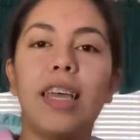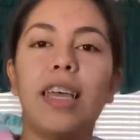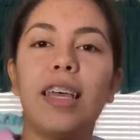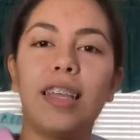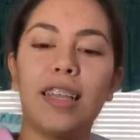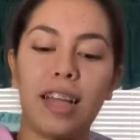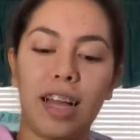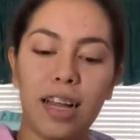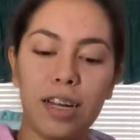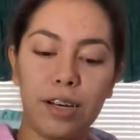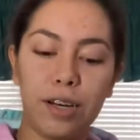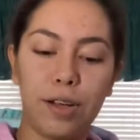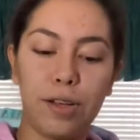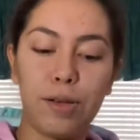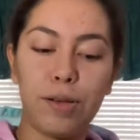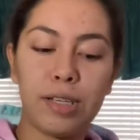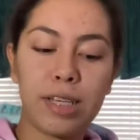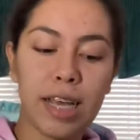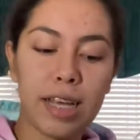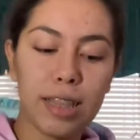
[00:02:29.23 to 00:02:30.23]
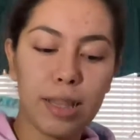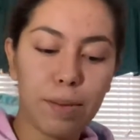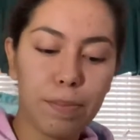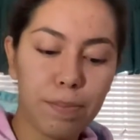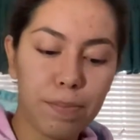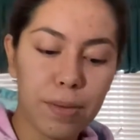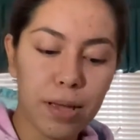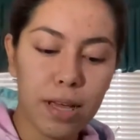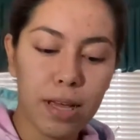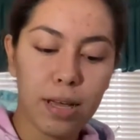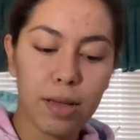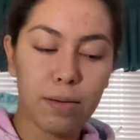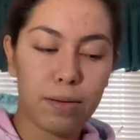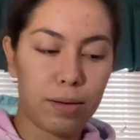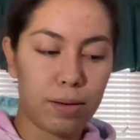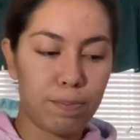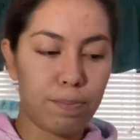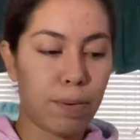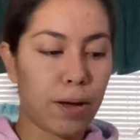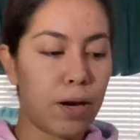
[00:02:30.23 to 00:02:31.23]
I don't know, you take the
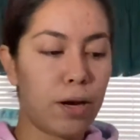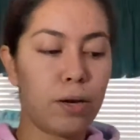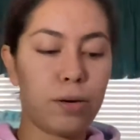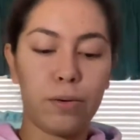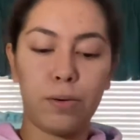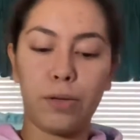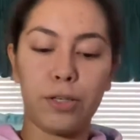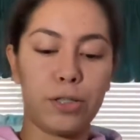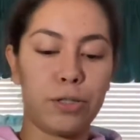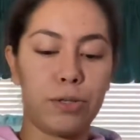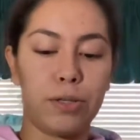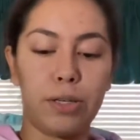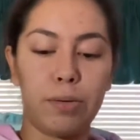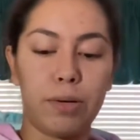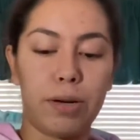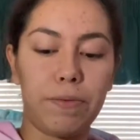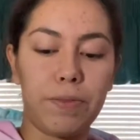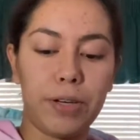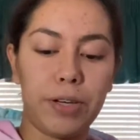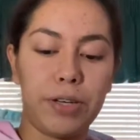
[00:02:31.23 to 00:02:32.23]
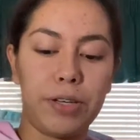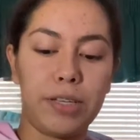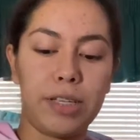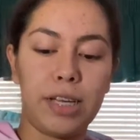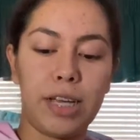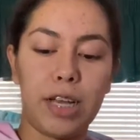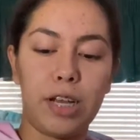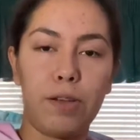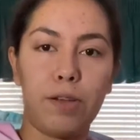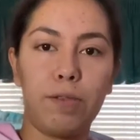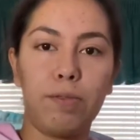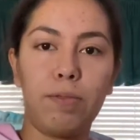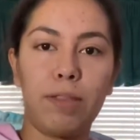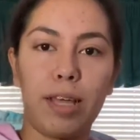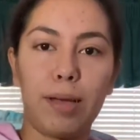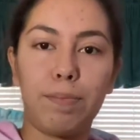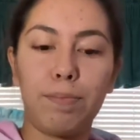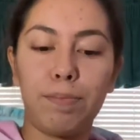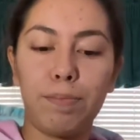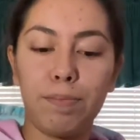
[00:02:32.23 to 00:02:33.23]
butter or shortening, whatever you're using, and you
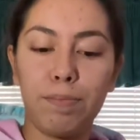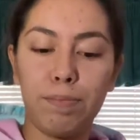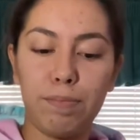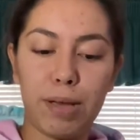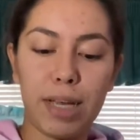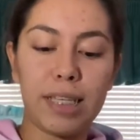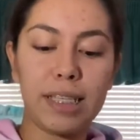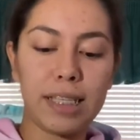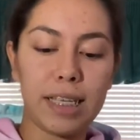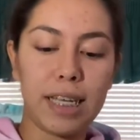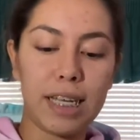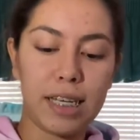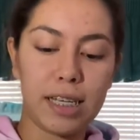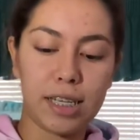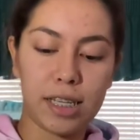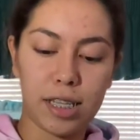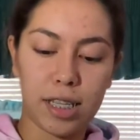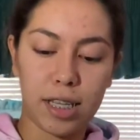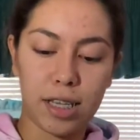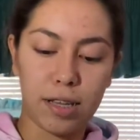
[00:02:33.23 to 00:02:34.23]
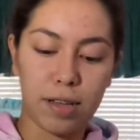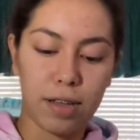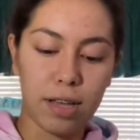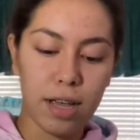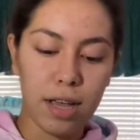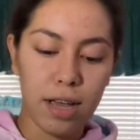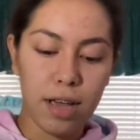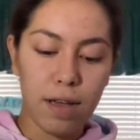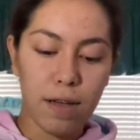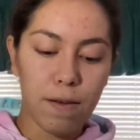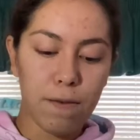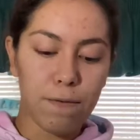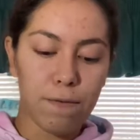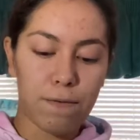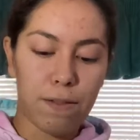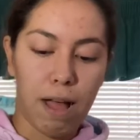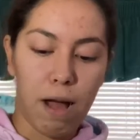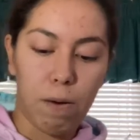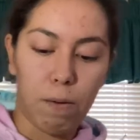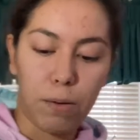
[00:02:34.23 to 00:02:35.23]
like mix it into the
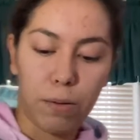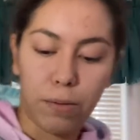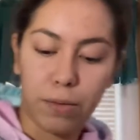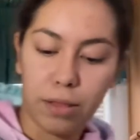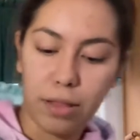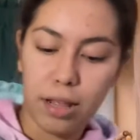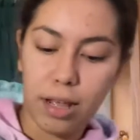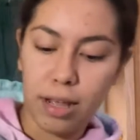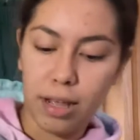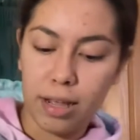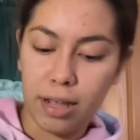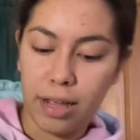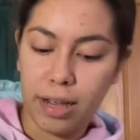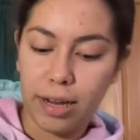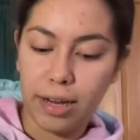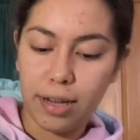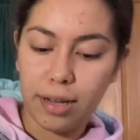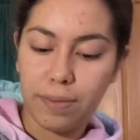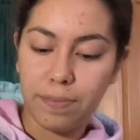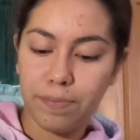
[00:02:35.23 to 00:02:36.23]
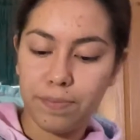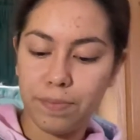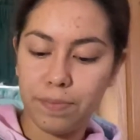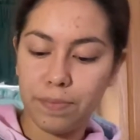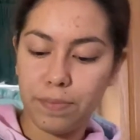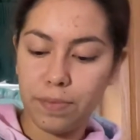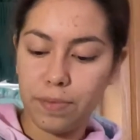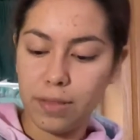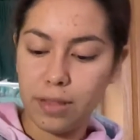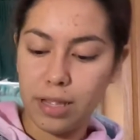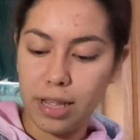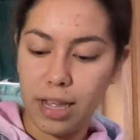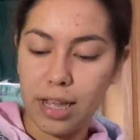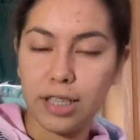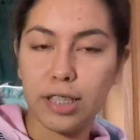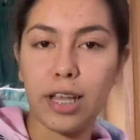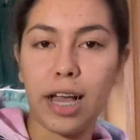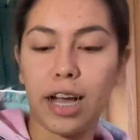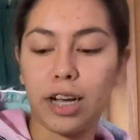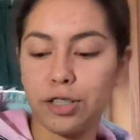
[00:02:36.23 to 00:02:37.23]
flour. Like
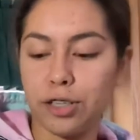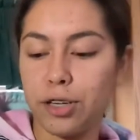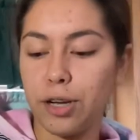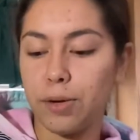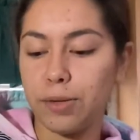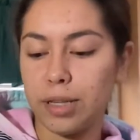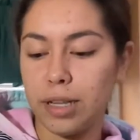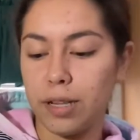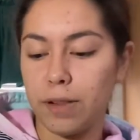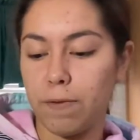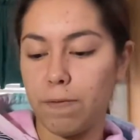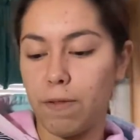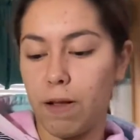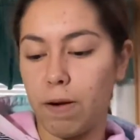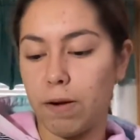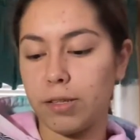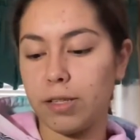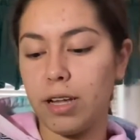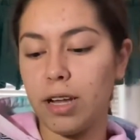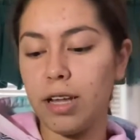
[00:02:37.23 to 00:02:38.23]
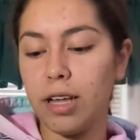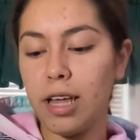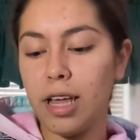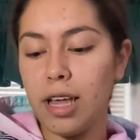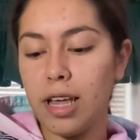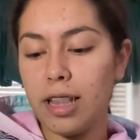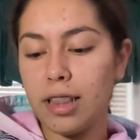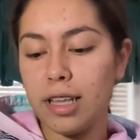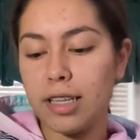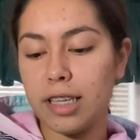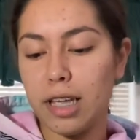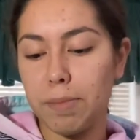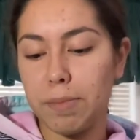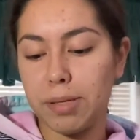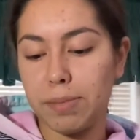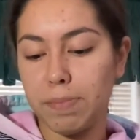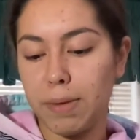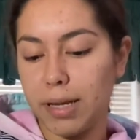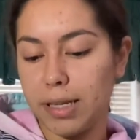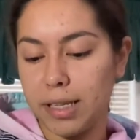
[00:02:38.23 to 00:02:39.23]
it actually goes in the flour. It's not the same
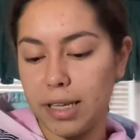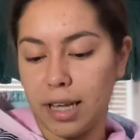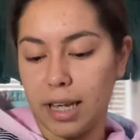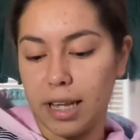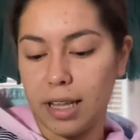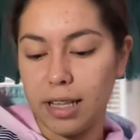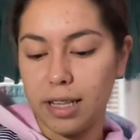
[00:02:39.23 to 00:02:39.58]
as mixing it.